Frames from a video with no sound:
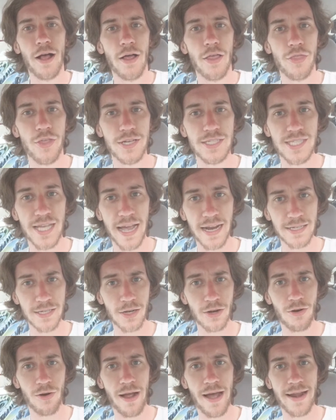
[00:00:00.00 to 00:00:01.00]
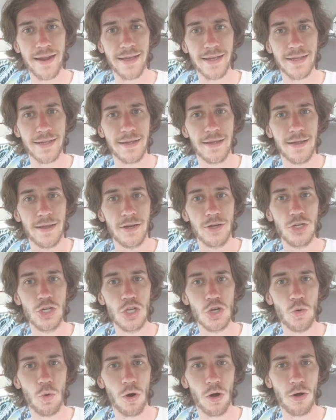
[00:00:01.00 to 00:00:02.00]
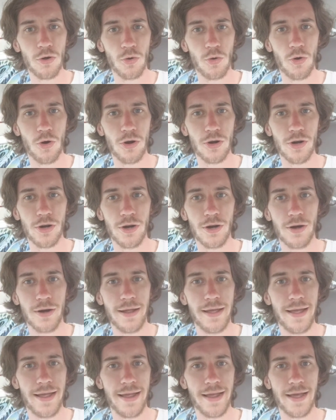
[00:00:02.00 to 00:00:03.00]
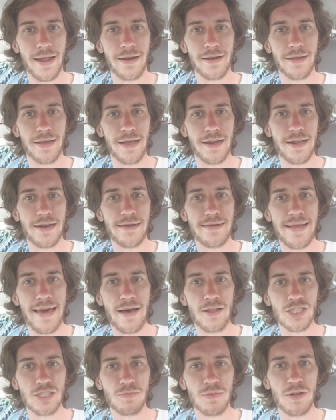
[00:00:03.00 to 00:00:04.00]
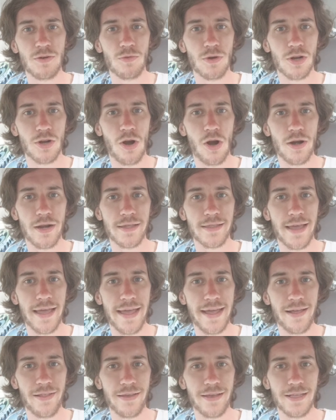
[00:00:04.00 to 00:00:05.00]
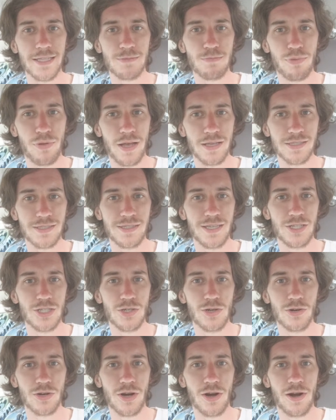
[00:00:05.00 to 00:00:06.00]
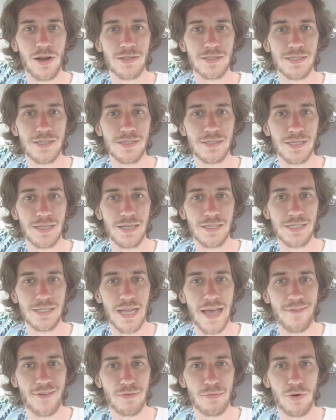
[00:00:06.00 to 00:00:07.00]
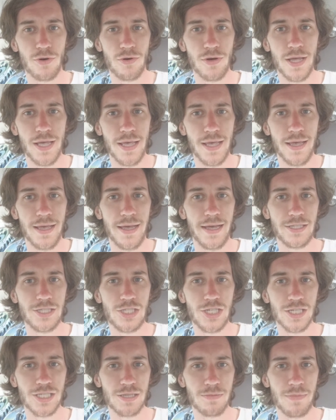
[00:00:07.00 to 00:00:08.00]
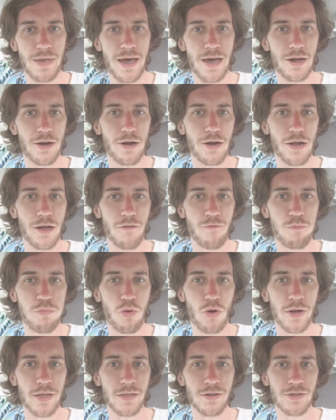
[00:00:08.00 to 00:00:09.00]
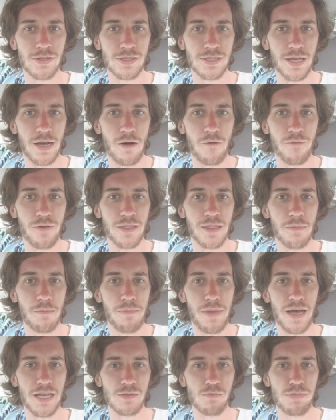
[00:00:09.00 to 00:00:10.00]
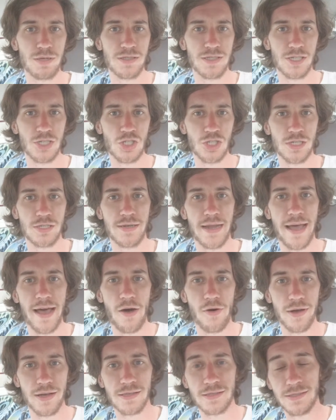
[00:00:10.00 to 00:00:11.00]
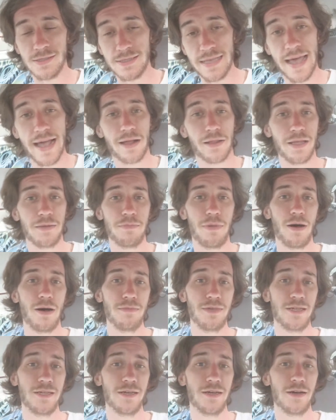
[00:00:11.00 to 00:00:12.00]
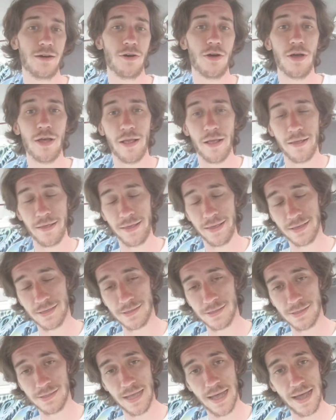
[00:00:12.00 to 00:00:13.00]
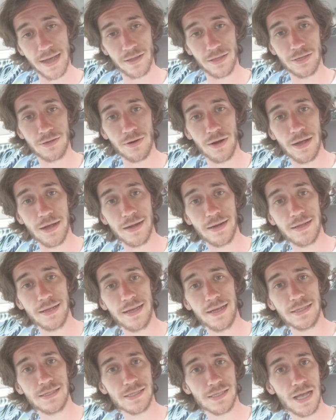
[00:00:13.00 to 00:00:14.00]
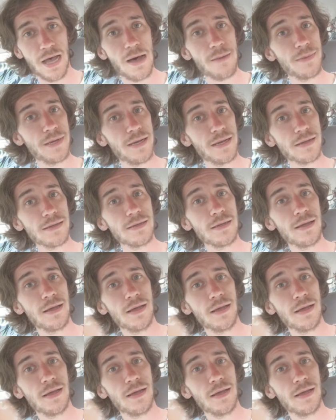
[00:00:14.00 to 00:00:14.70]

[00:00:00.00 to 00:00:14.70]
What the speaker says: The technocratic New World Order and an announcement regarding aliens plus digital currencies is inevitable. It's just a matter of putting yourself in the best position now. Exactly, Bobito. Exactly right. It's coming.